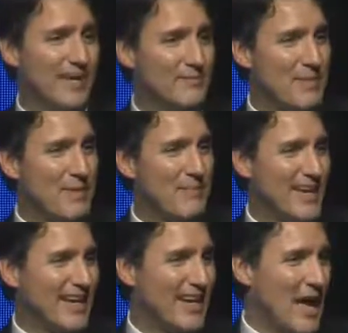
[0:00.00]
B B
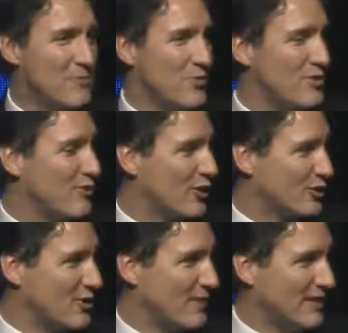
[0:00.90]
P A appuie
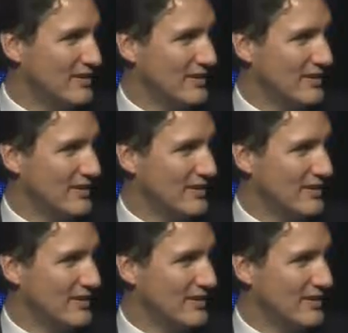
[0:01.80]
fortement,